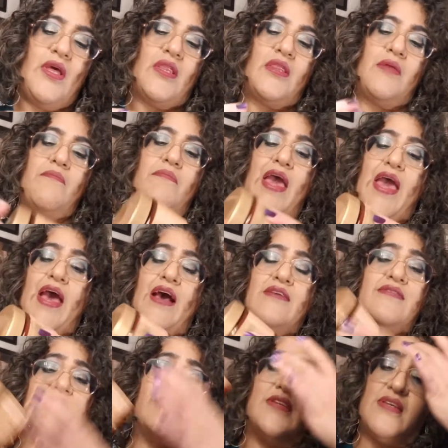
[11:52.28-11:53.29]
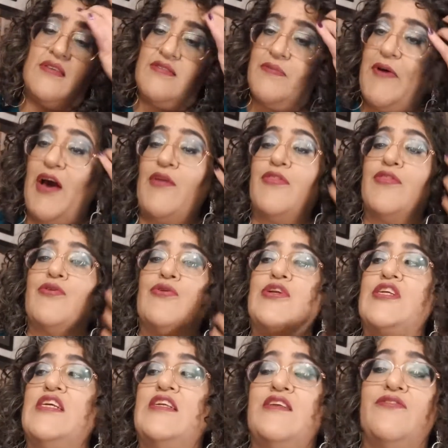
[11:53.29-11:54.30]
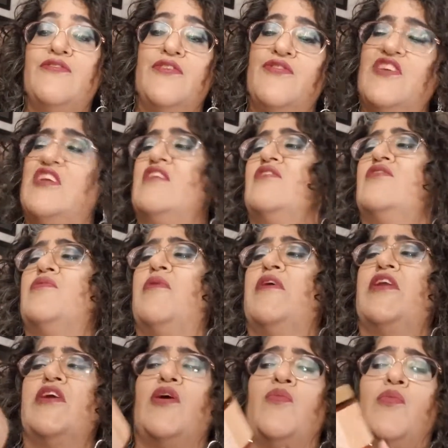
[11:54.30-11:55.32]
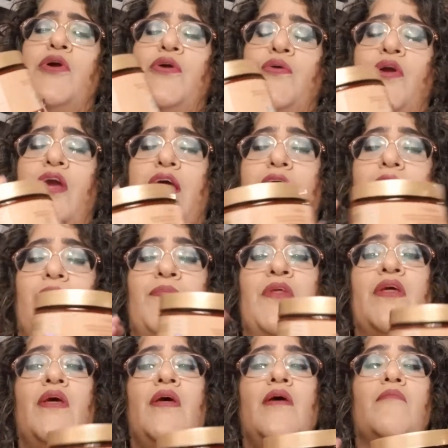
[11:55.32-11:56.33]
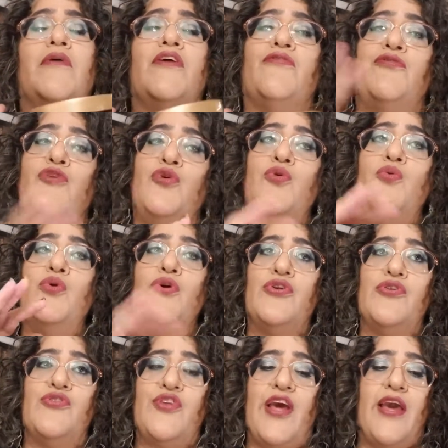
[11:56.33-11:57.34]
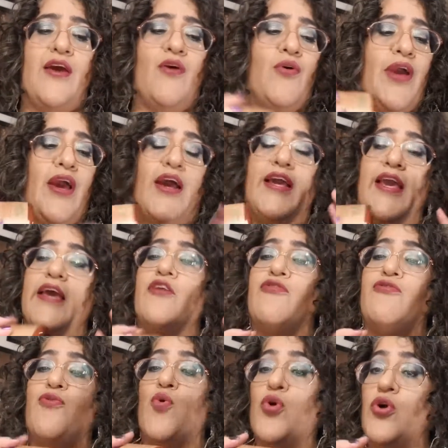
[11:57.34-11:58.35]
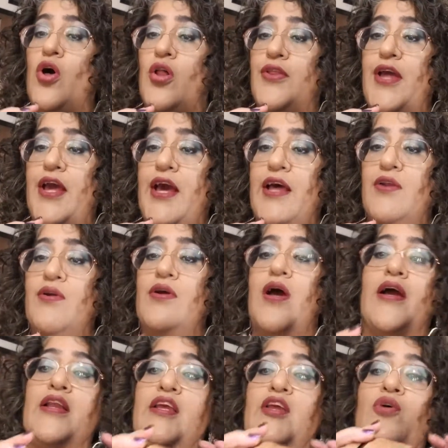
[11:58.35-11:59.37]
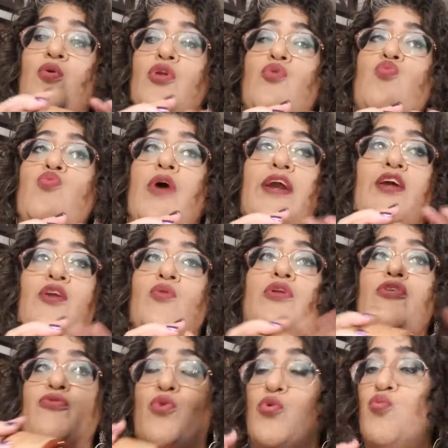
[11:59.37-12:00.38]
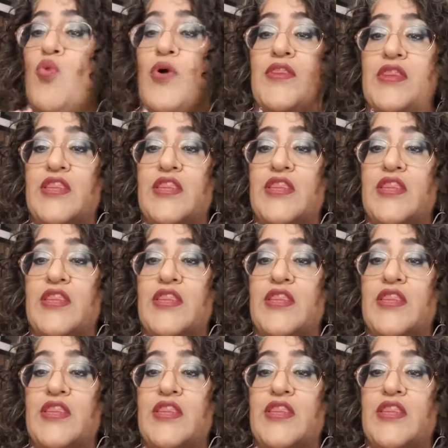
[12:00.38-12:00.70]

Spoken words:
The mask is about 13 to 15, depending on where you get it. But if you were to say, okay, I can't afford all that, I could only afford one